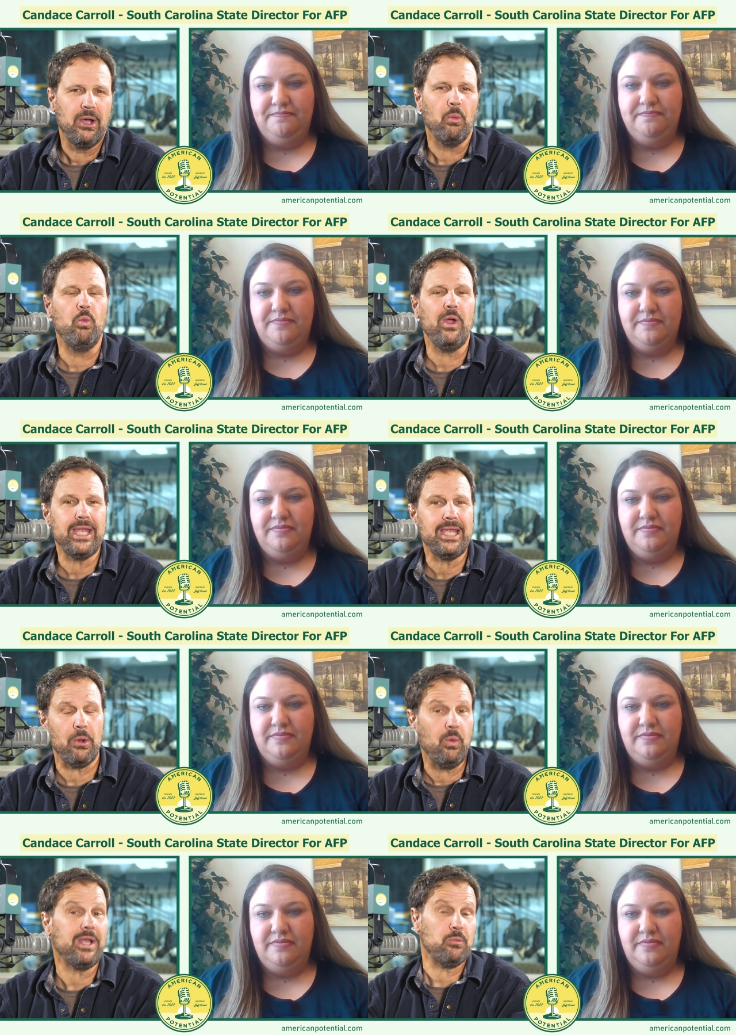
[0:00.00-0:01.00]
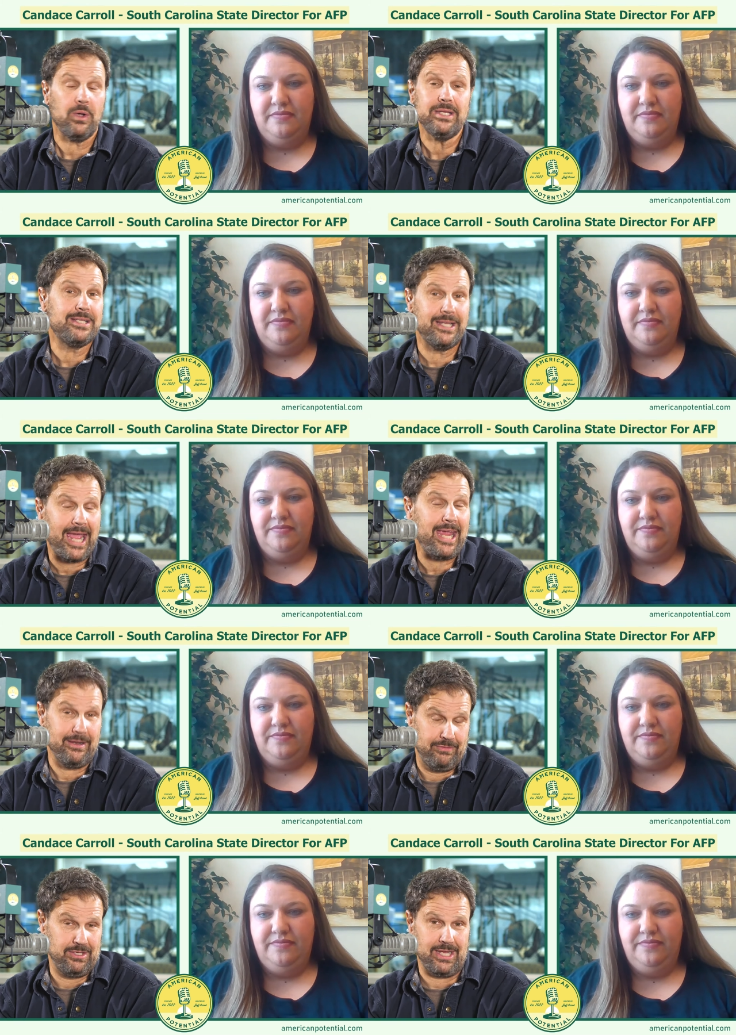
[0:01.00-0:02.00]
Speaker 1: What is the date
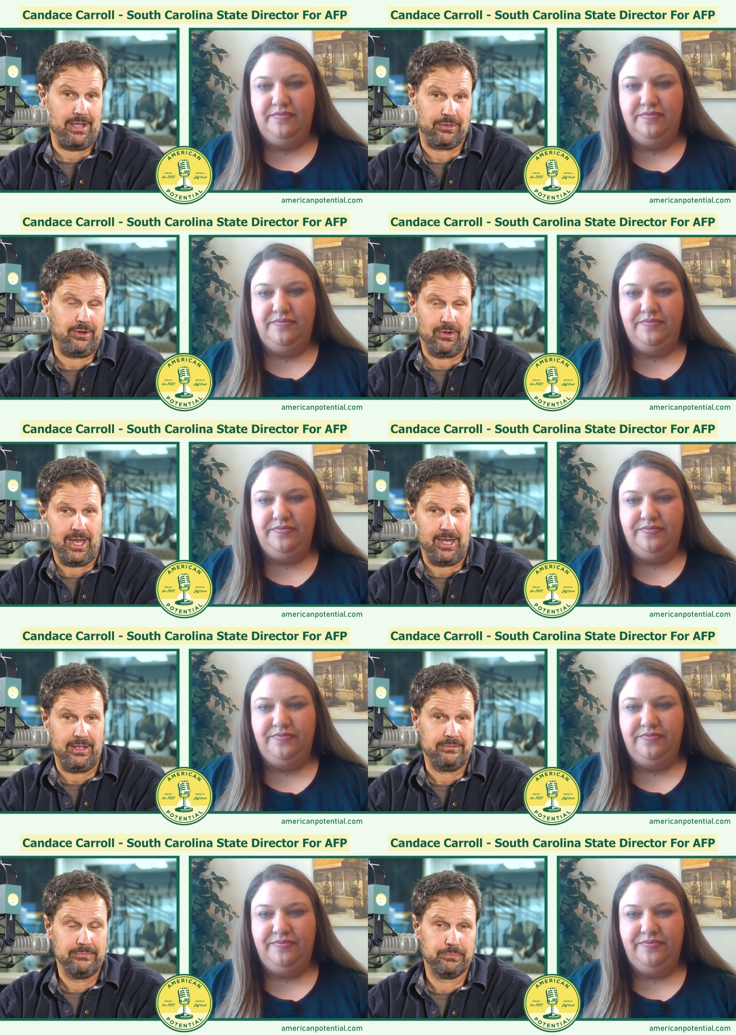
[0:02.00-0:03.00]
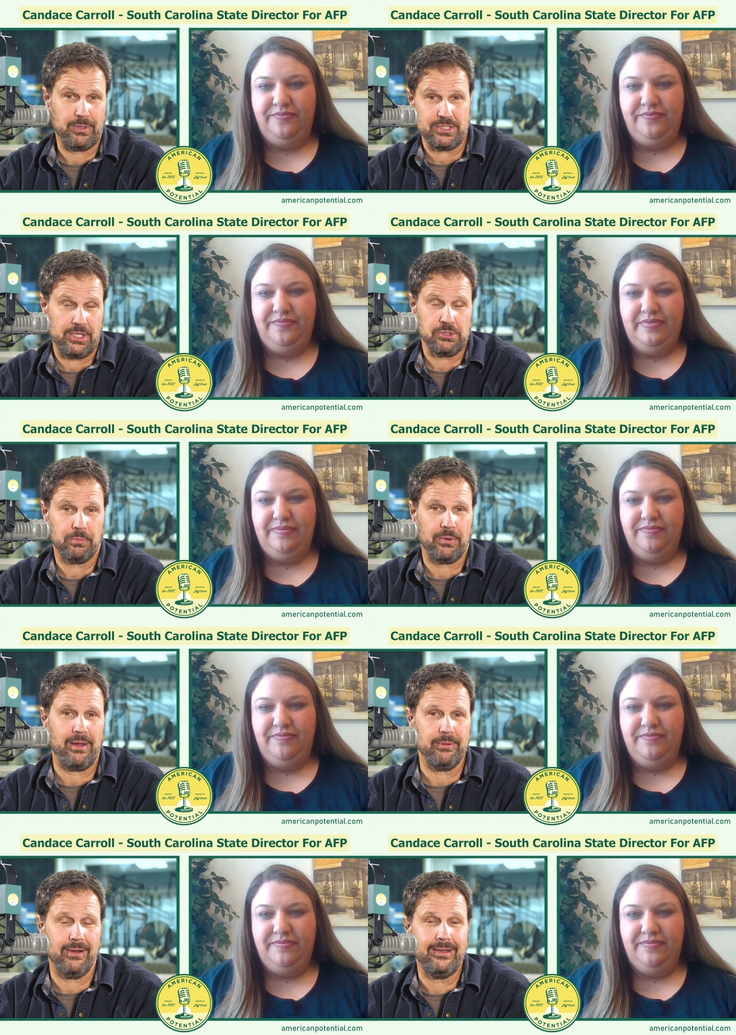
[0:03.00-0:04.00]
of the South Carolina presidential
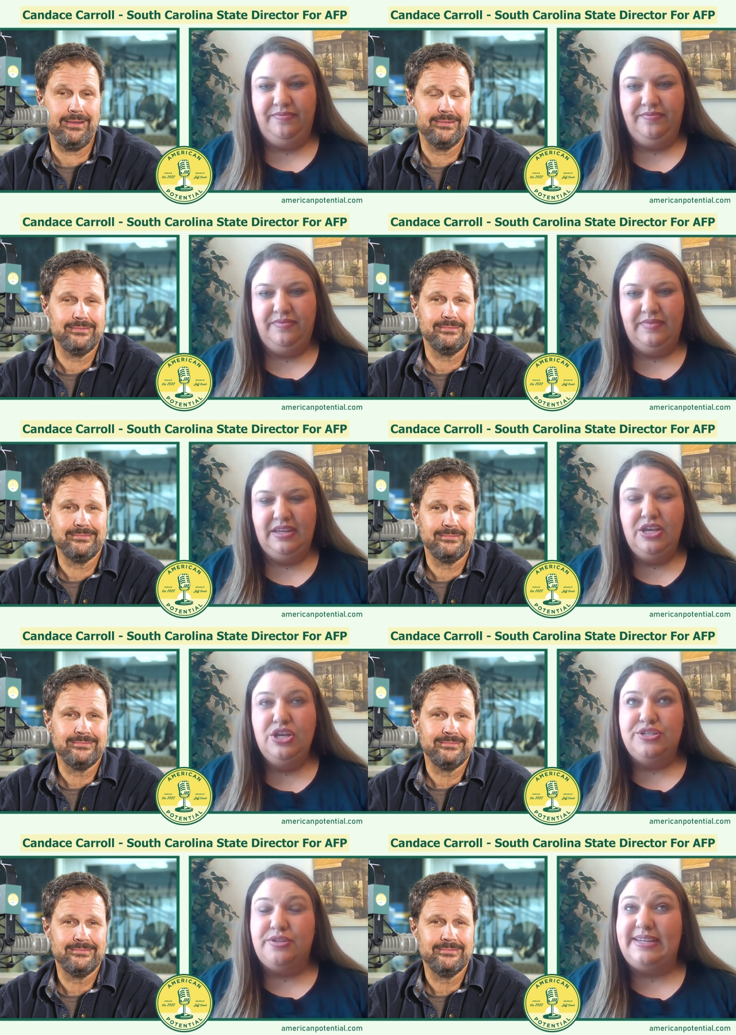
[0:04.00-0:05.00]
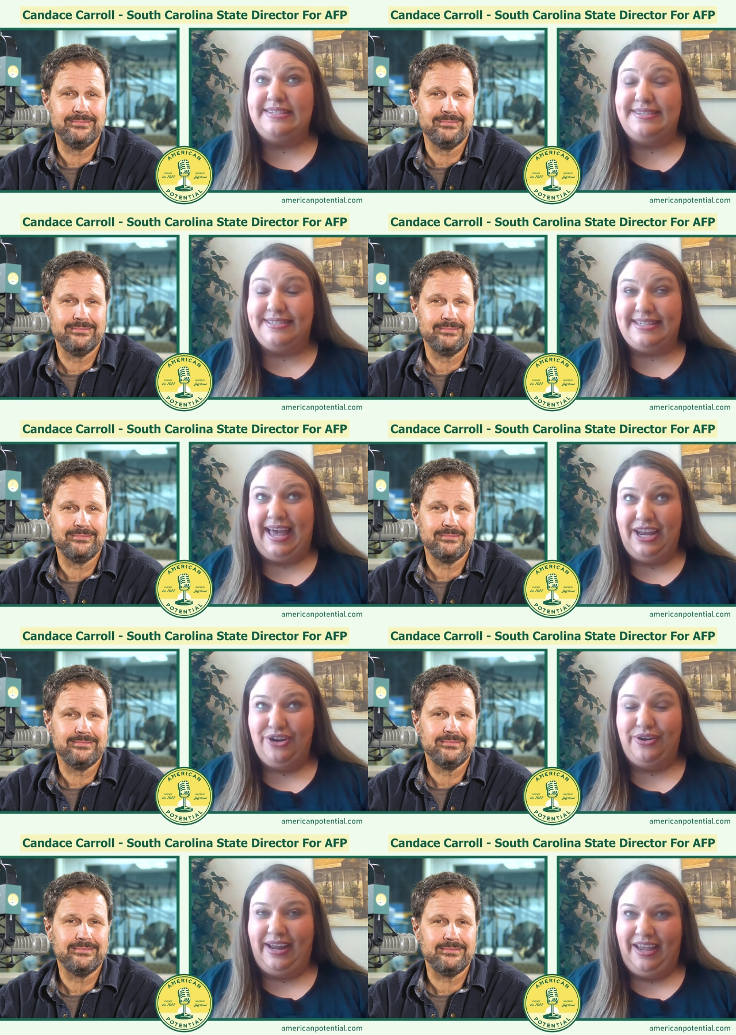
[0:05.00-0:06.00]
primary?
Speaker 2: So it is
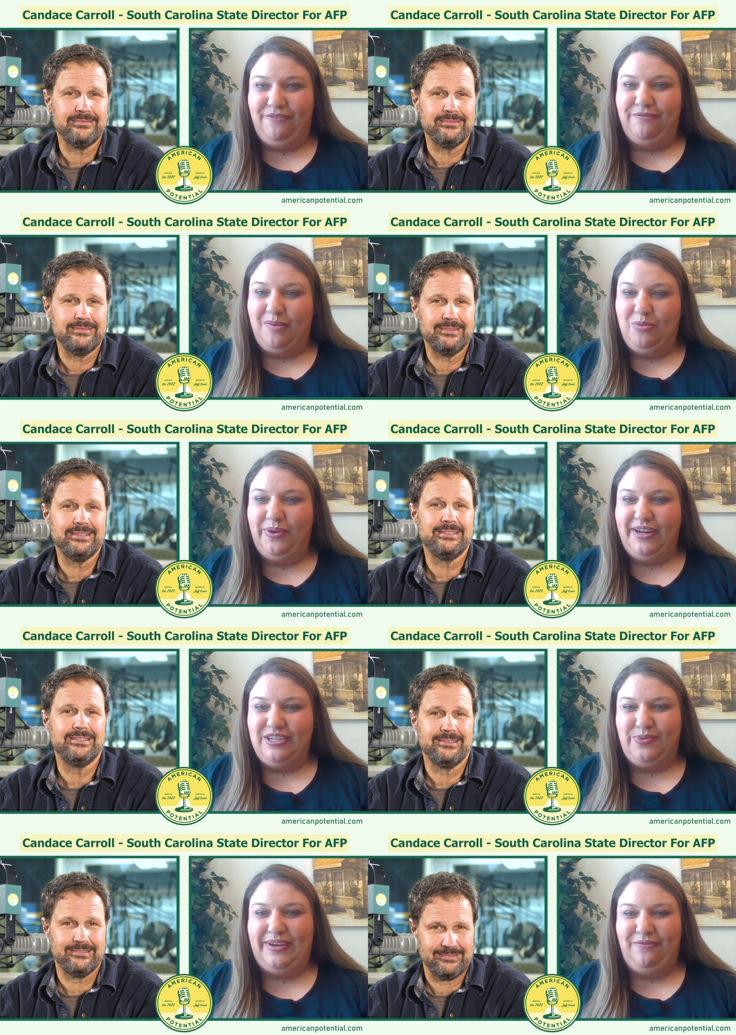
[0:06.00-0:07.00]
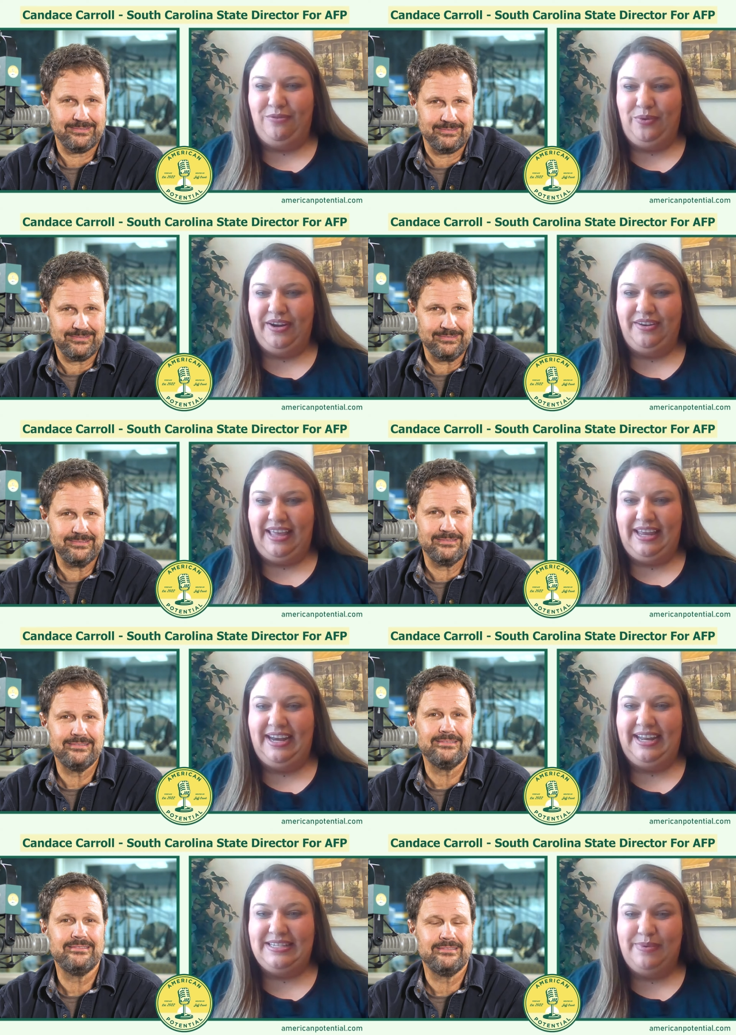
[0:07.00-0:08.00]
Saturday, February 24th, and
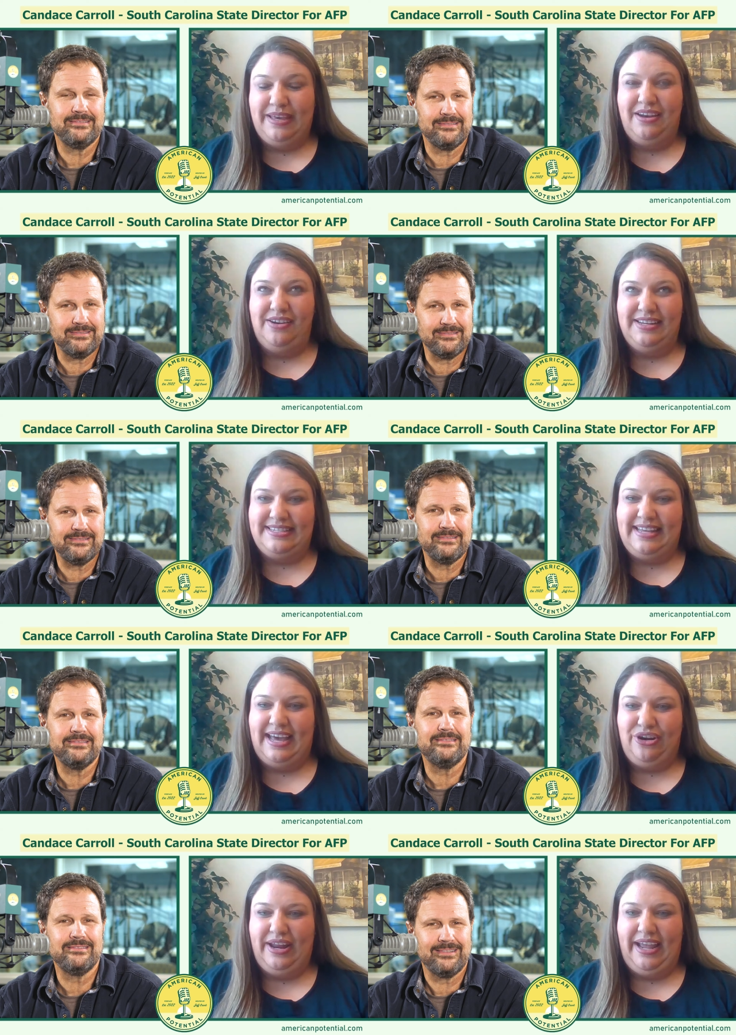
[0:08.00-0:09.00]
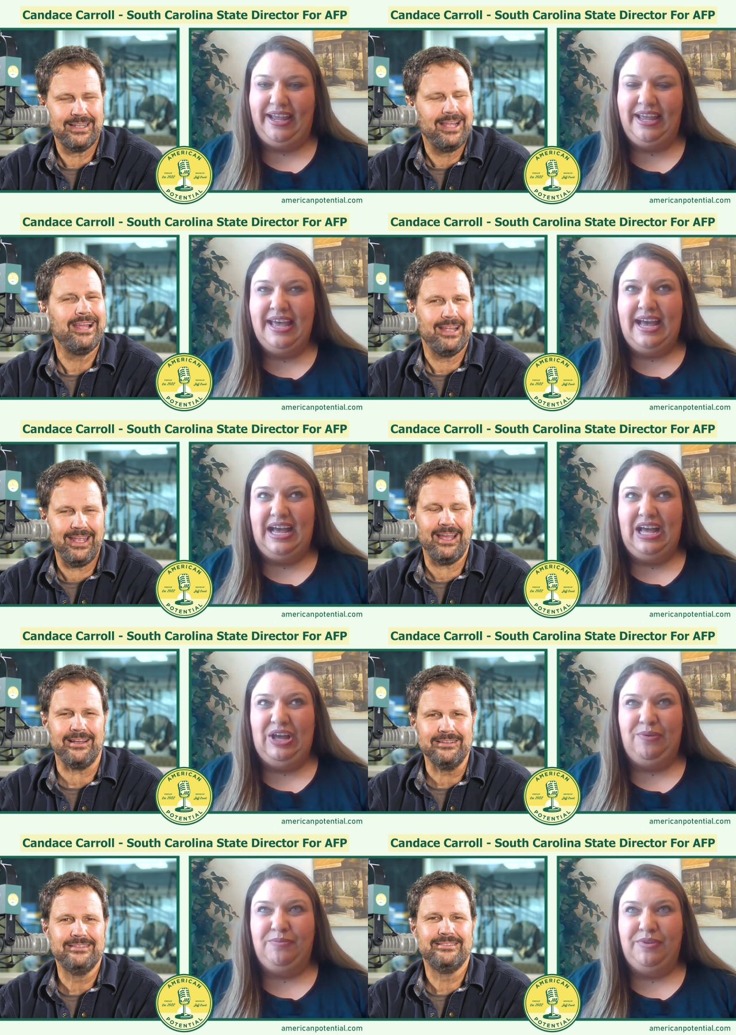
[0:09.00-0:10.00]
it has been on a Saturday
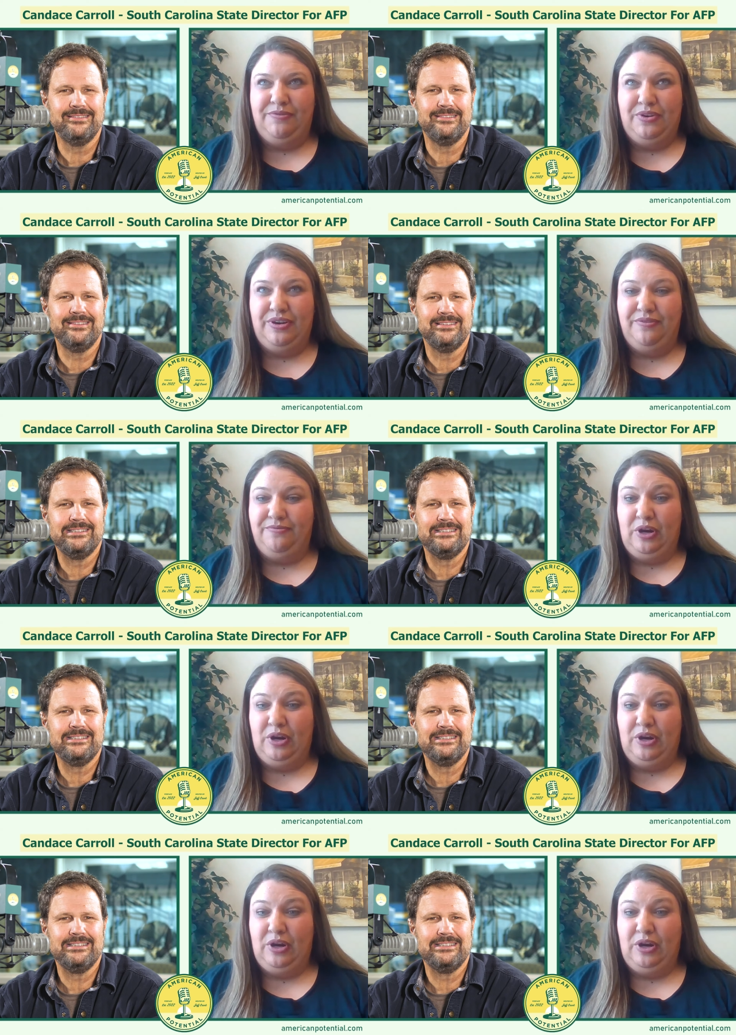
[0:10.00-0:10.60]
for